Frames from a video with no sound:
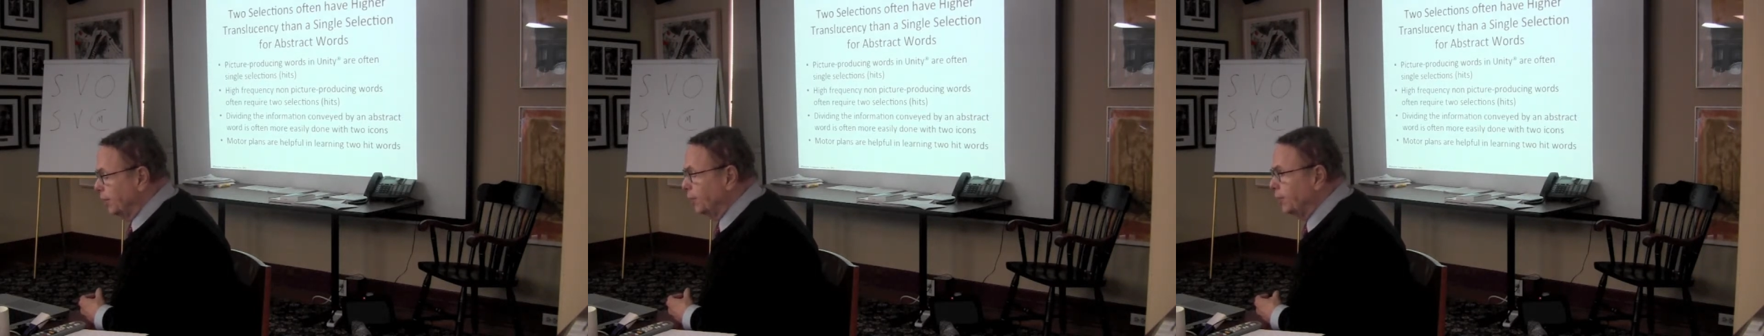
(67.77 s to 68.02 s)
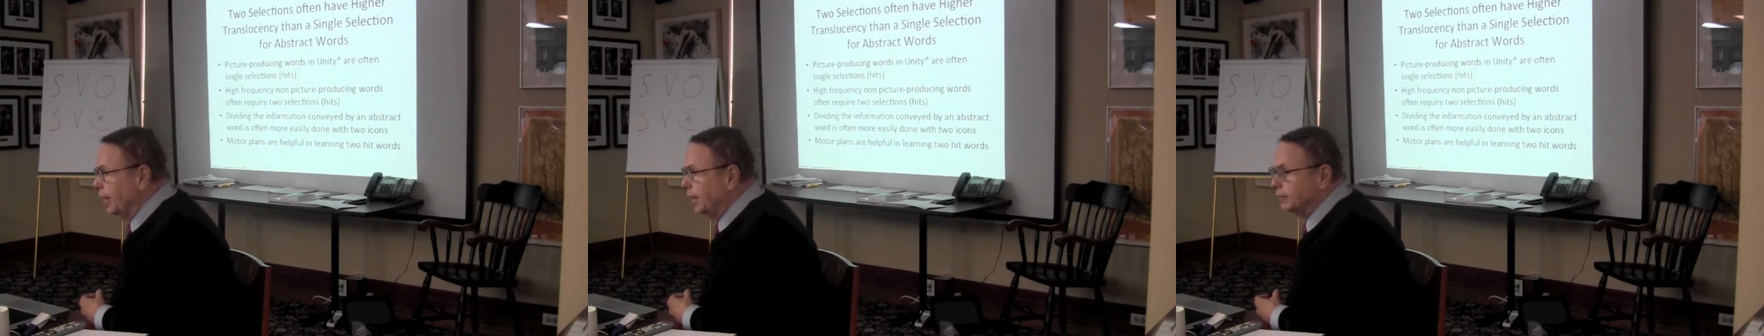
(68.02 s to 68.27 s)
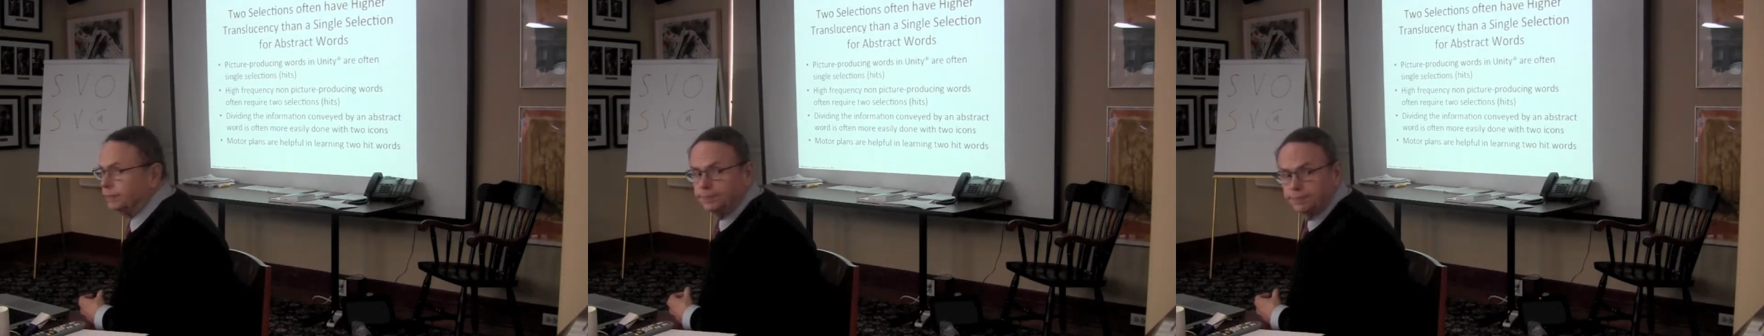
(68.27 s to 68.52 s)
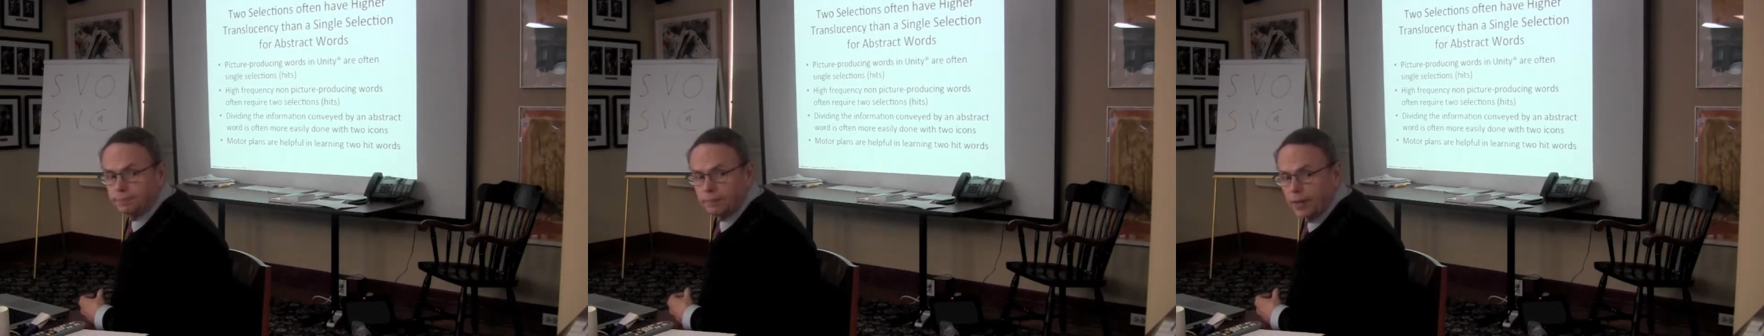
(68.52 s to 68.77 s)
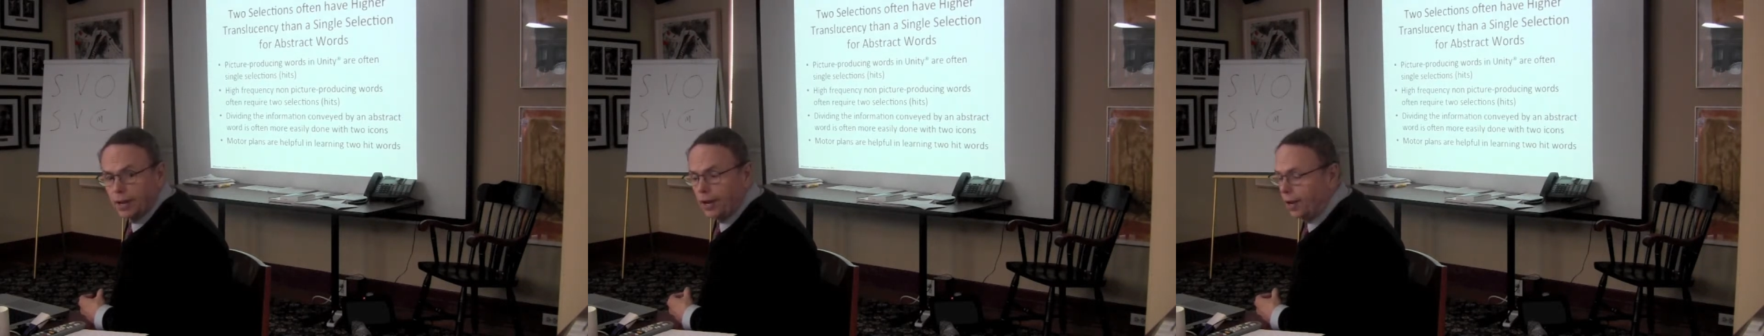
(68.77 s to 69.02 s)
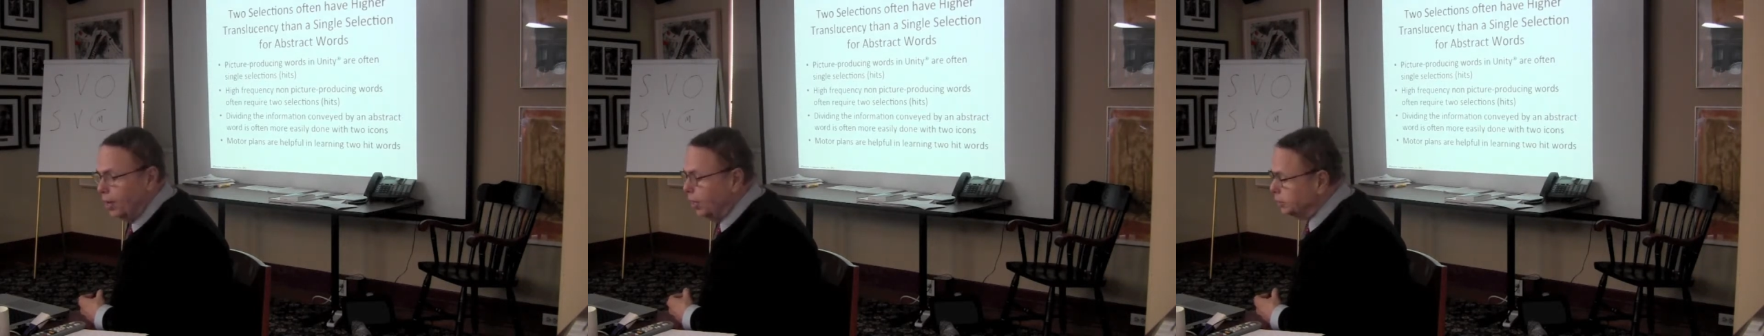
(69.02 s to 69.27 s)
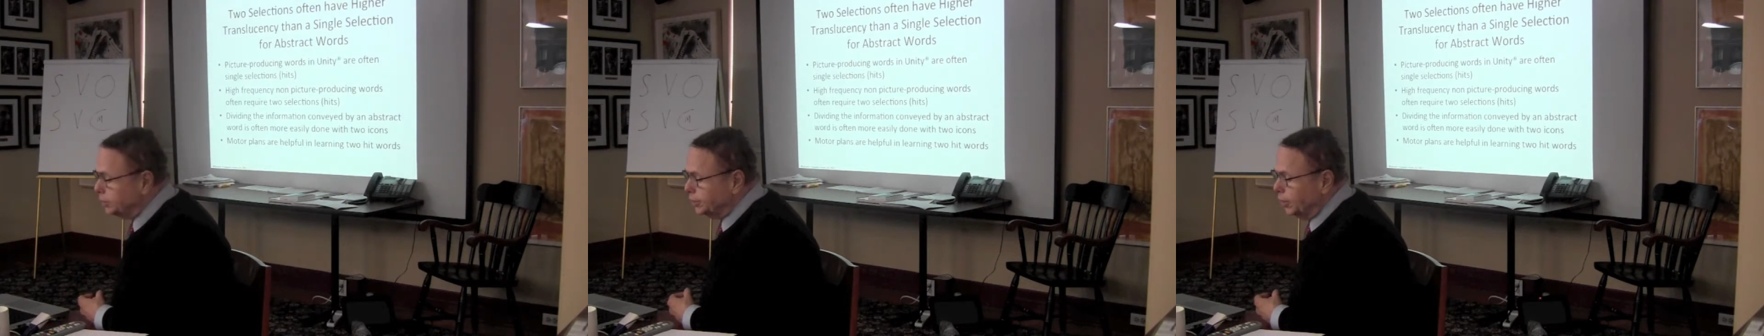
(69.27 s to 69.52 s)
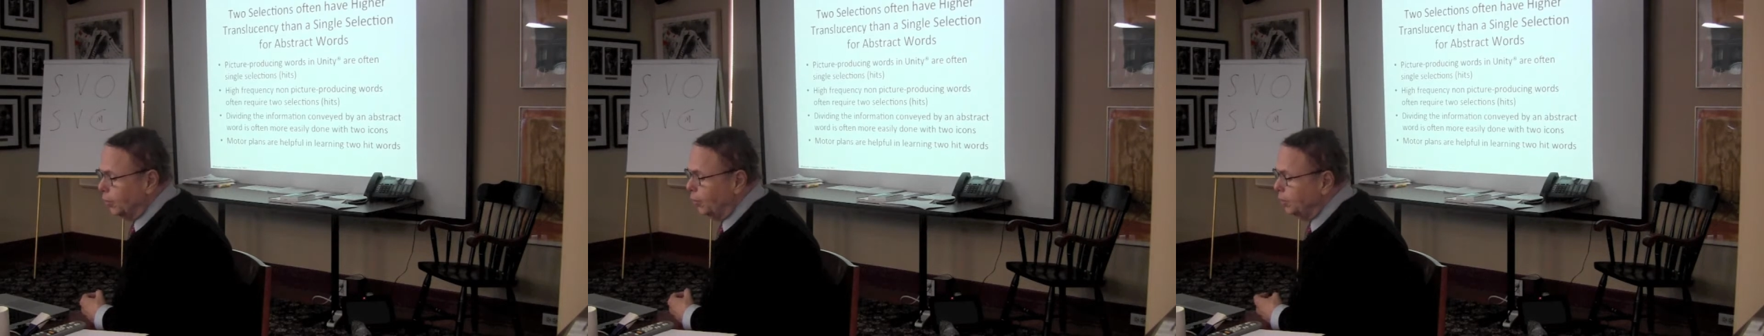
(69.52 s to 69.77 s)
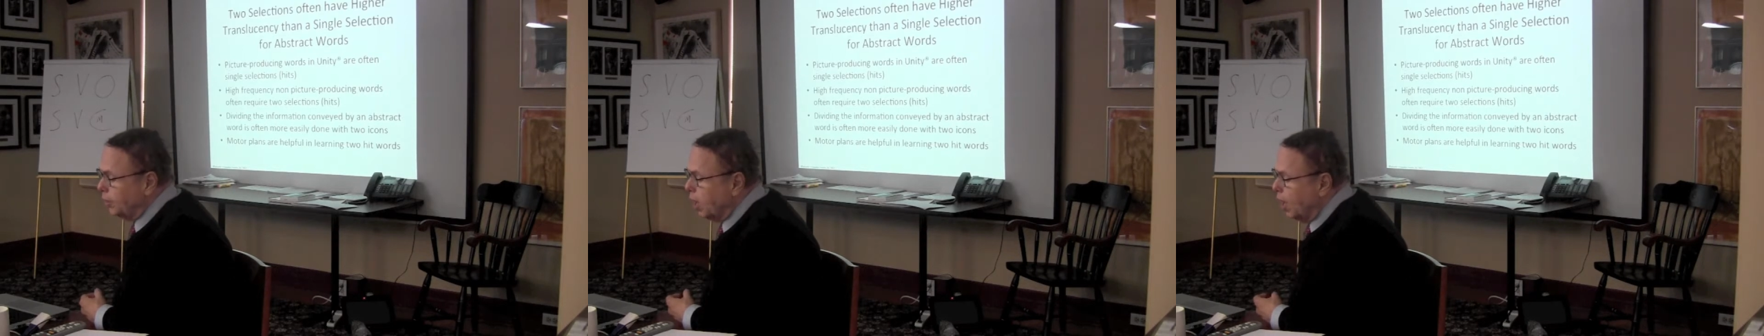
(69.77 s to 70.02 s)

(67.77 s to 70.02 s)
Okay, also